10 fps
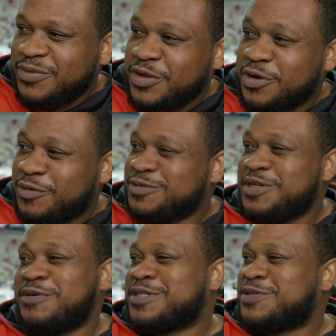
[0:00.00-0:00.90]
You
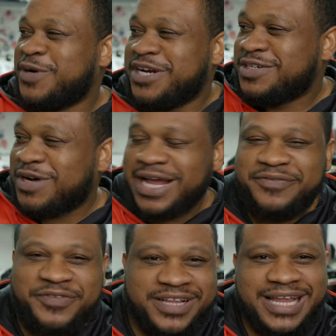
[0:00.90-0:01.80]
know what's weird though? I
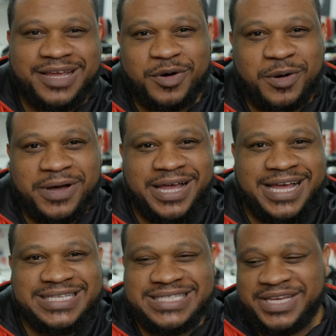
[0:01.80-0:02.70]
feel like
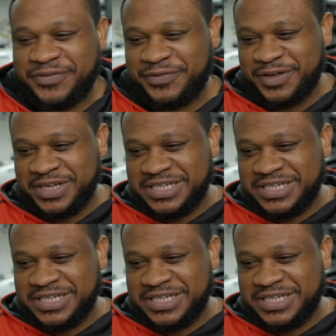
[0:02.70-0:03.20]
as if